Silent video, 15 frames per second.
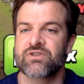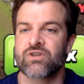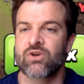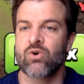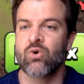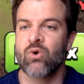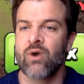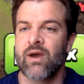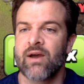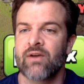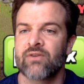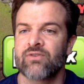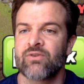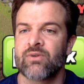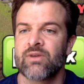the core
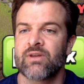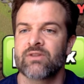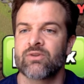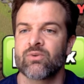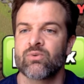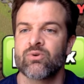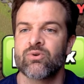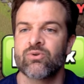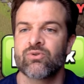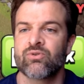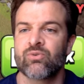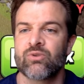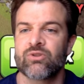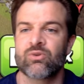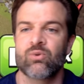out so that the
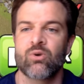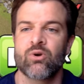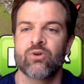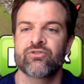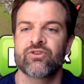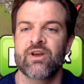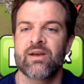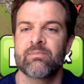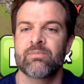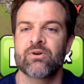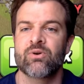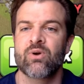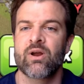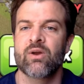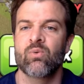roots with the royal champ
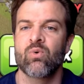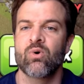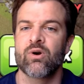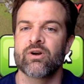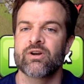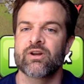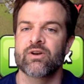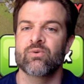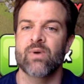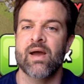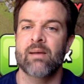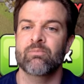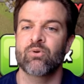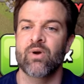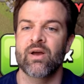and grand warden can
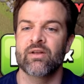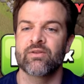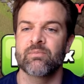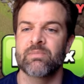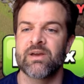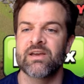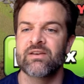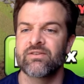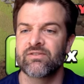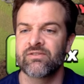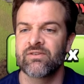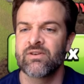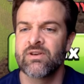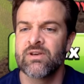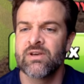wrap around the
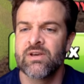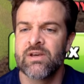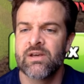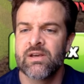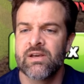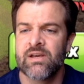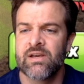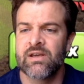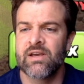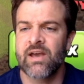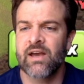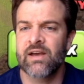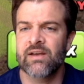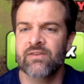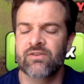base. He
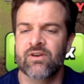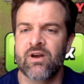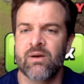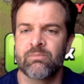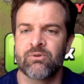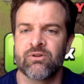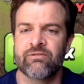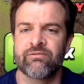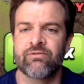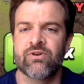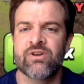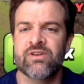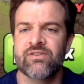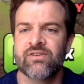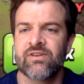has a couple of
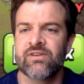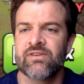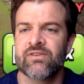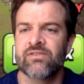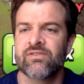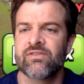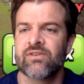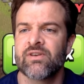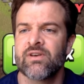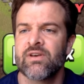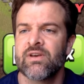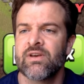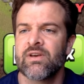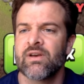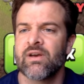freezes,
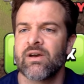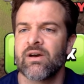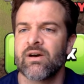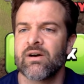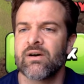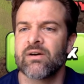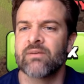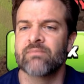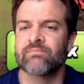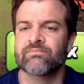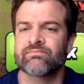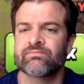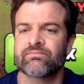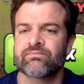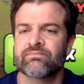
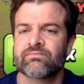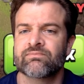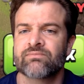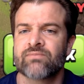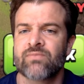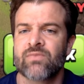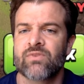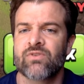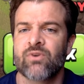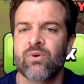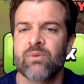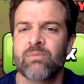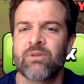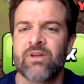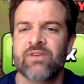so he
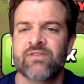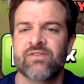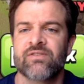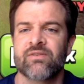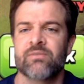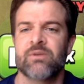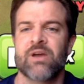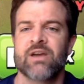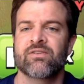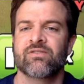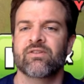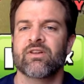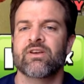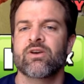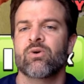places them
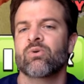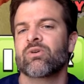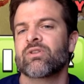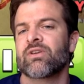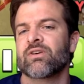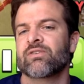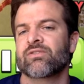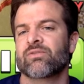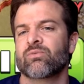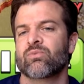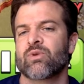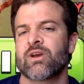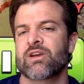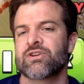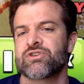nicely on this
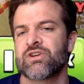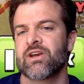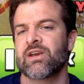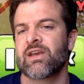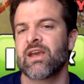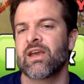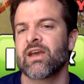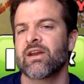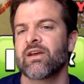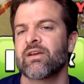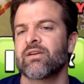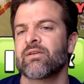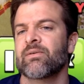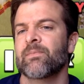ricochet cannon.